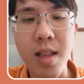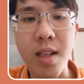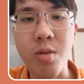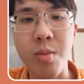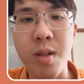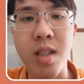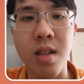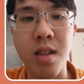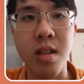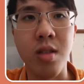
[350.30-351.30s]
Next will be
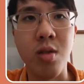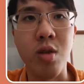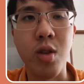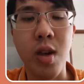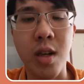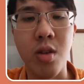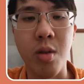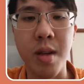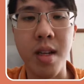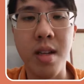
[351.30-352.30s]
the
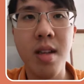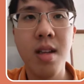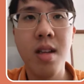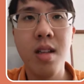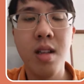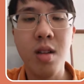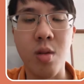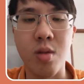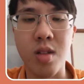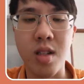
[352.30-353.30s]
socio-economic
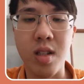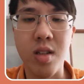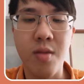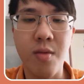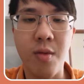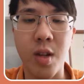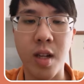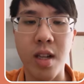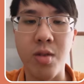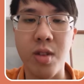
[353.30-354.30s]
concerns for the
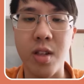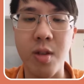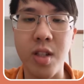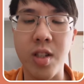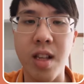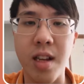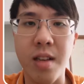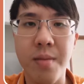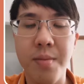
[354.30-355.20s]
country, which is like